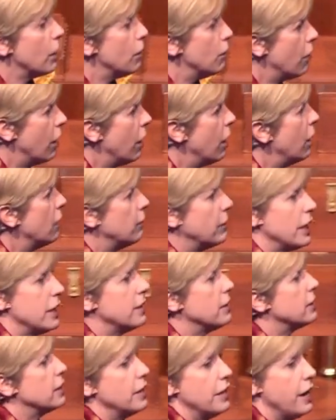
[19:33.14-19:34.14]
my mom
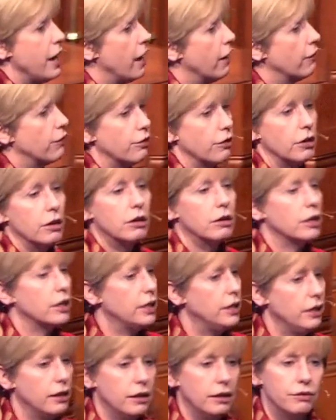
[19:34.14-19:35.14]
is never
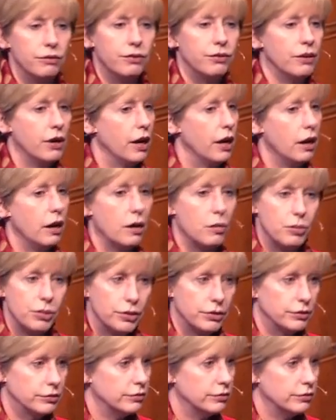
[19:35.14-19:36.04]
give up.